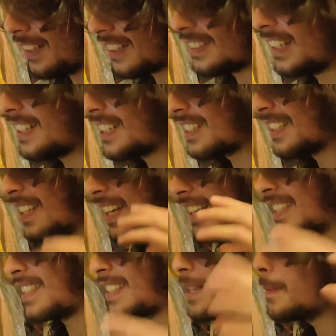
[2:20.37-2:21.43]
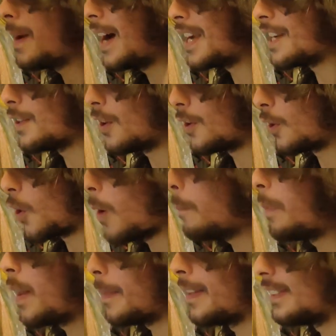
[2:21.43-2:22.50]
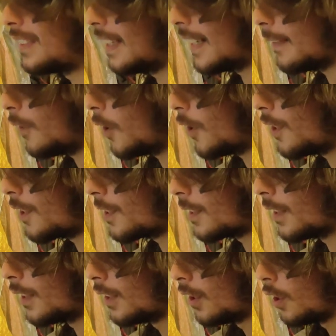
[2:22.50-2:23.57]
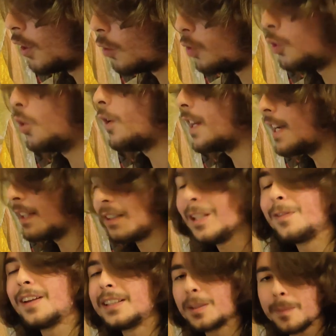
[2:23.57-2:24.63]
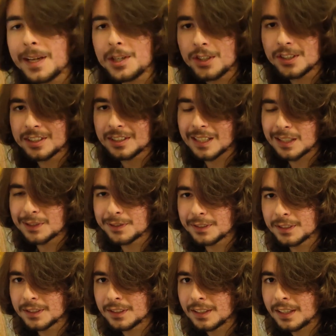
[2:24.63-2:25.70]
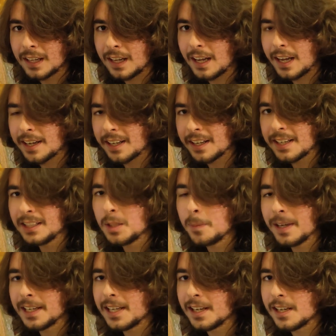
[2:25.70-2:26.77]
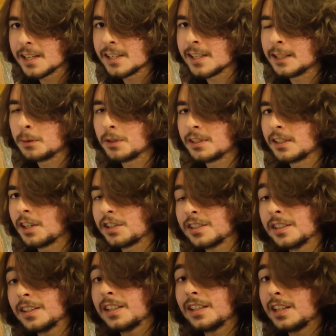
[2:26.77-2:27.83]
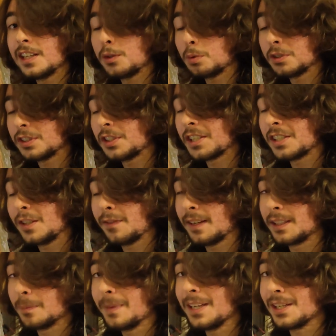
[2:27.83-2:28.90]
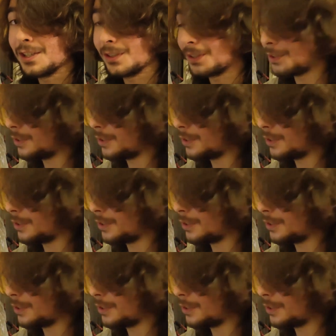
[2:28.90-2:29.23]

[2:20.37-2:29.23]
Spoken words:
There's a C minor complementary voice during the flat major stuff. And in the beginning it was just E flat major,